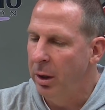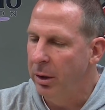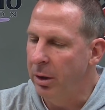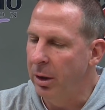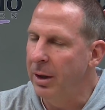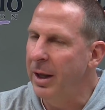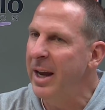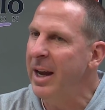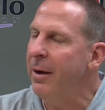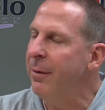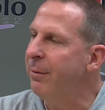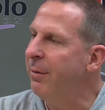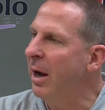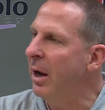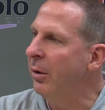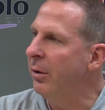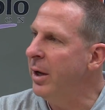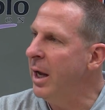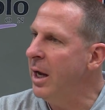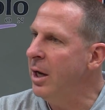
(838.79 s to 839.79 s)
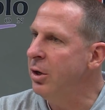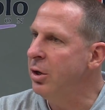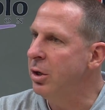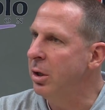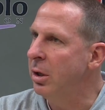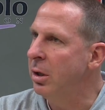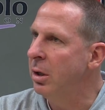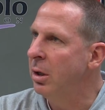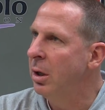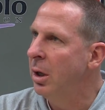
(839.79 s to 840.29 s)
to lay a
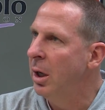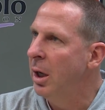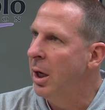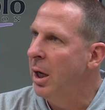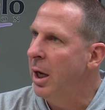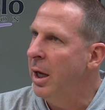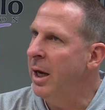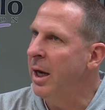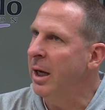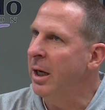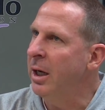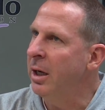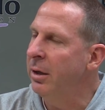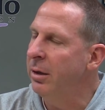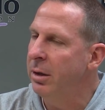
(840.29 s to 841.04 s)
foundation. And then